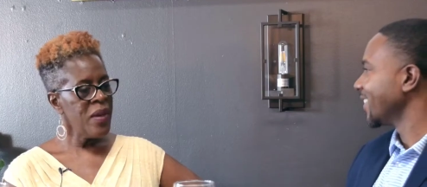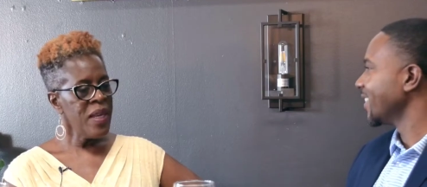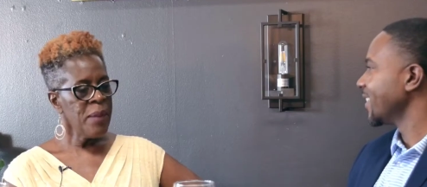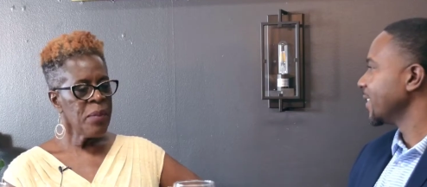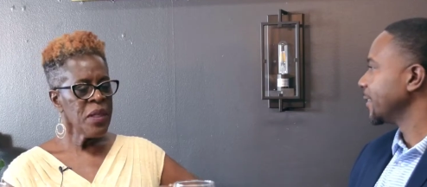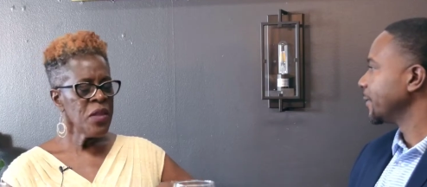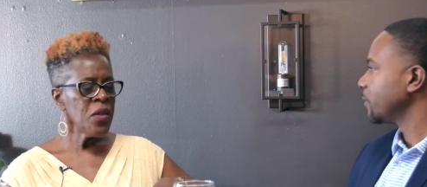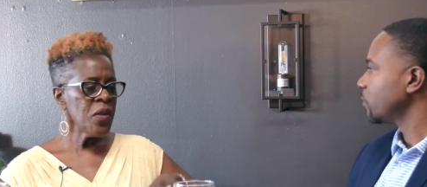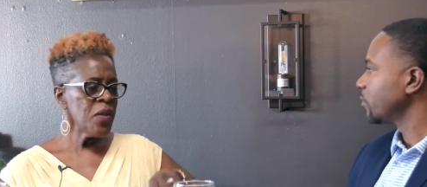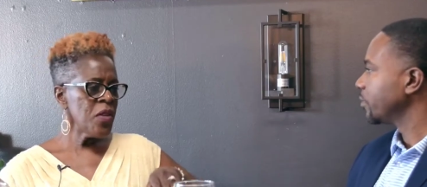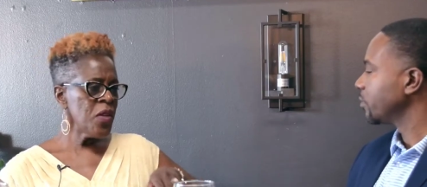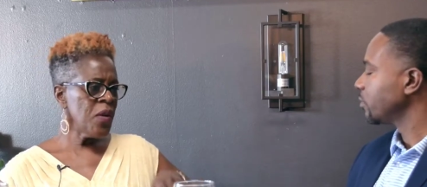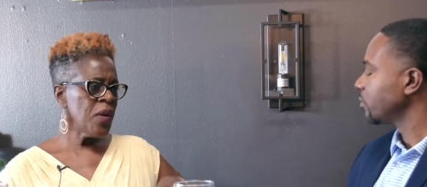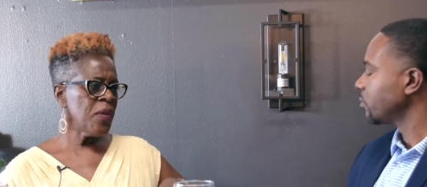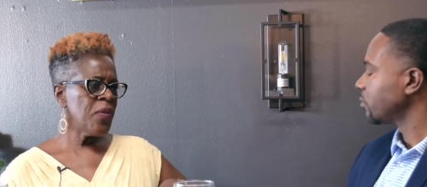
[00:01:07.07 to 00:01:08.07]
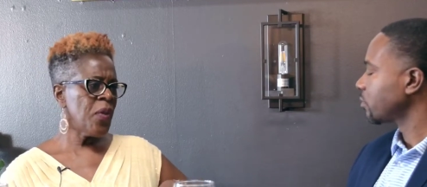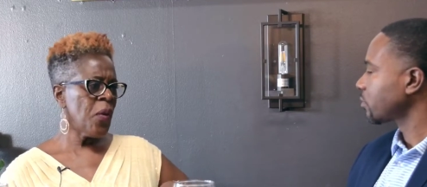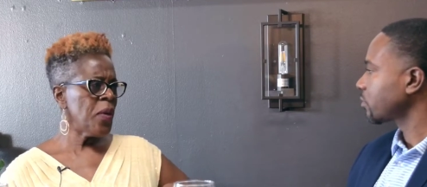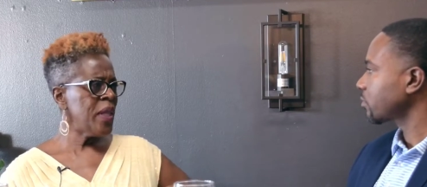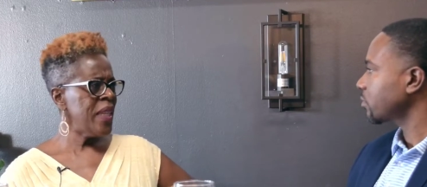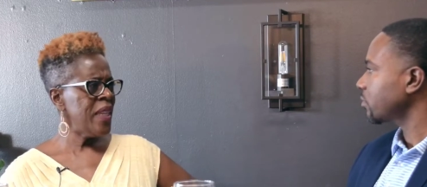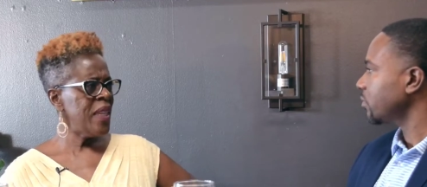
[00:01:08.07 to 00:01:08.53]
Speaker 1: Yeah. But you're you're
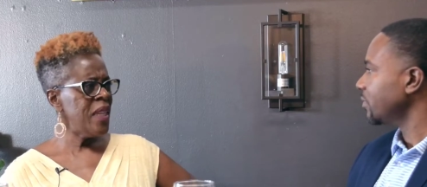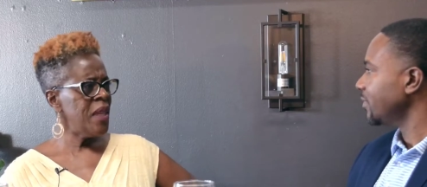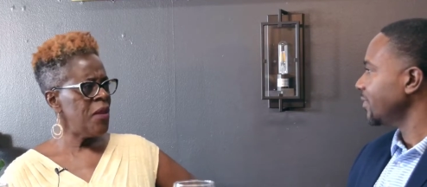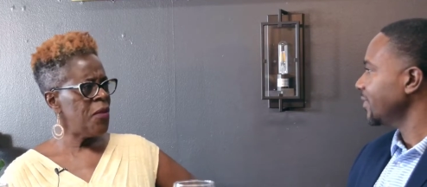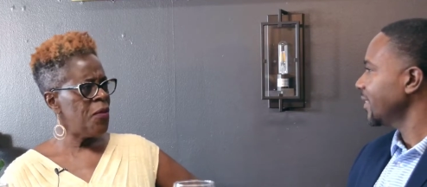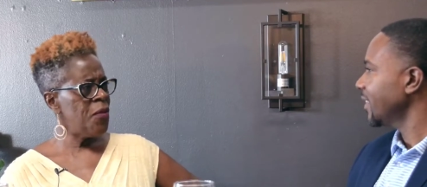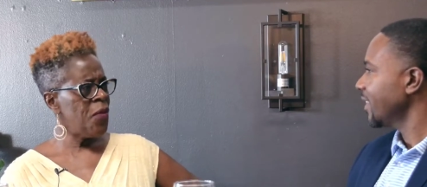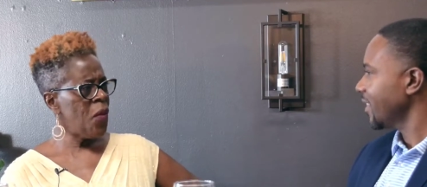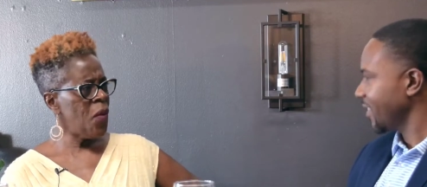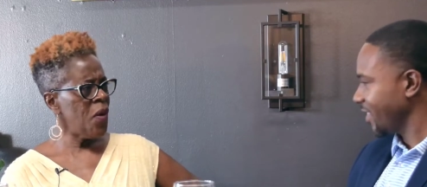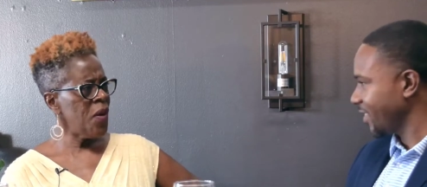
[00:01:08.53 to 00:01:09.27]
34?